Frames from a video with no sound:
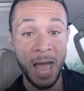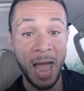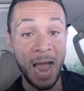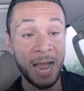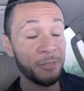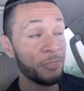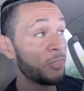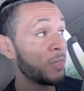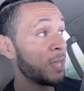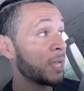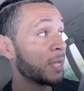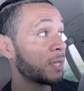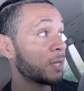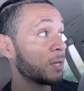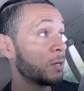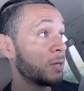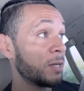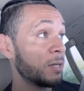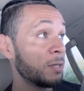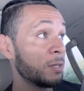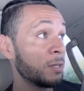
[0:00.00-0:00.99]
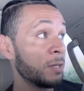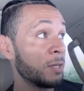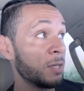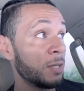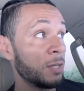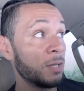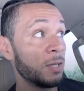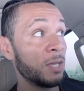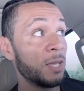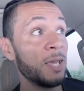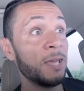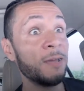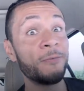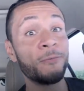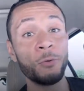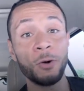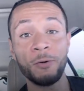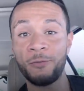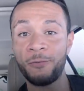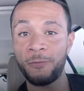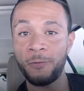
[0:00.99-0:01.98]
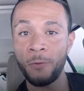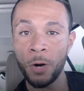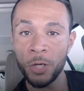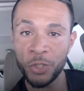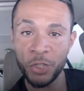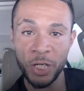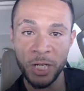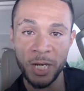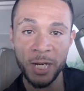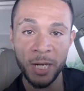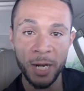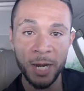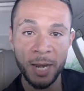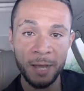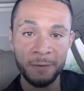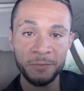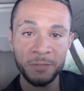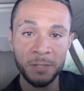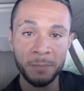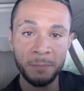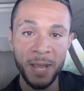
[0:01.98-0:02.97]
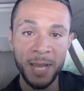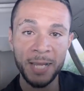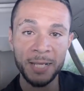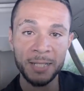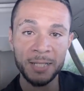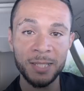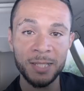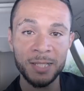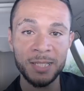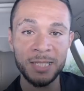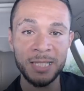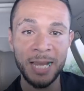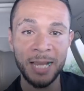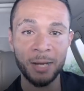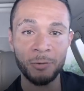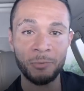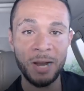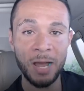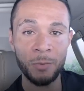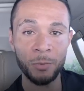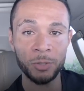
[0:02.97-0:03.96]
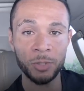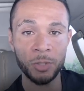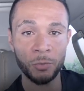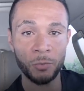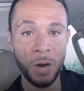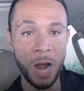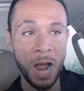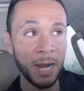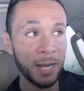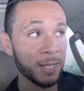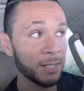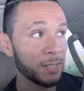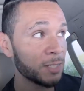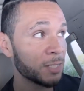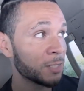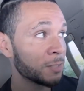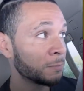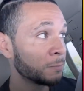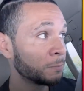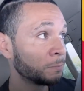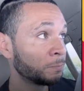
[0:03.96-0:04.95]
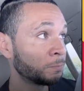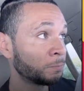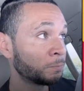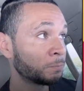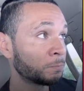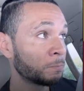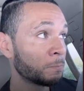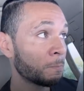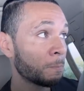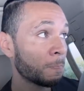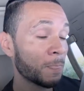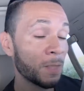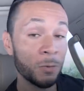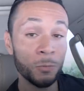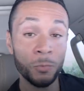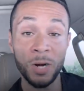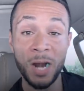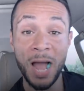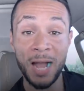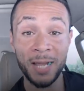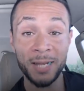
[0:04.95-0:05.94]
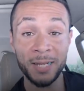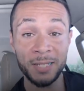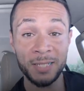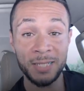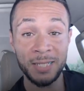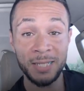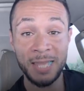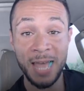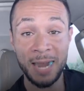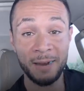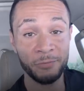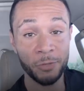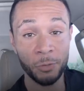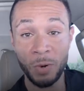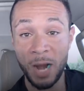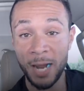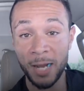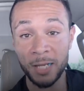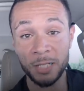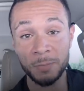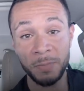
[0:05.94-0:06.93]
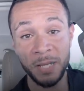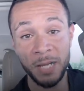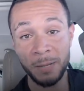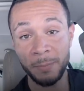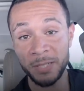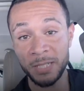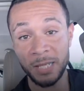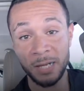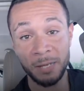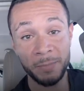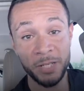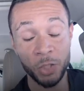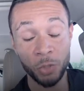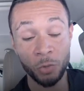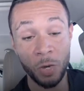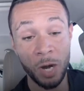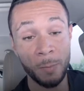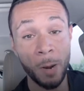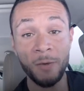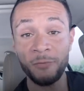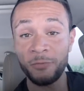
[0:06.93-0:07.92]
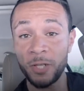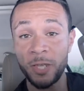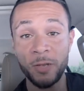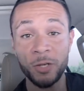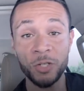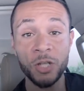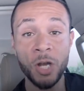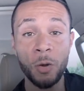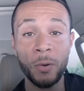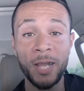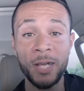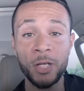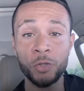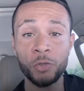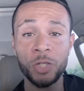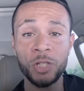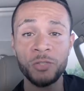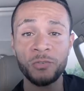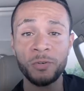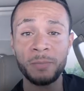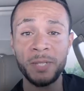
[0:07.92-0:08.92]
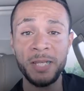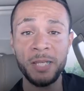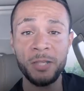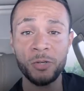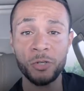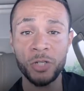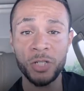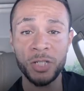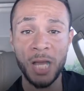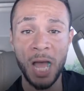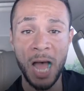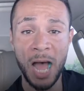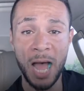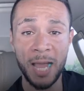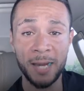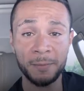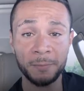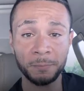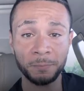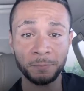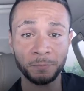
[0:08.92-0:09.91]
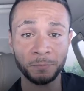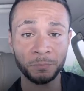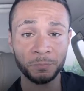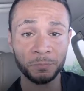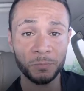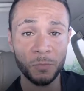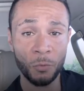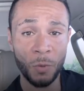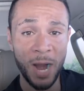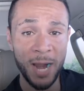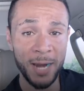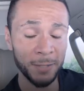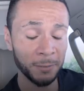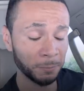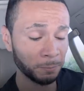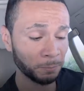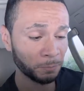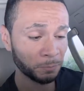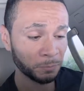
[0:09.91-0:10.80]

I think if we're fortunate enough to make this second round with the Rockets, we're not going to see that. If the Rockets beat them, it's going to be square up. Hopefully there's no injuries from either side right?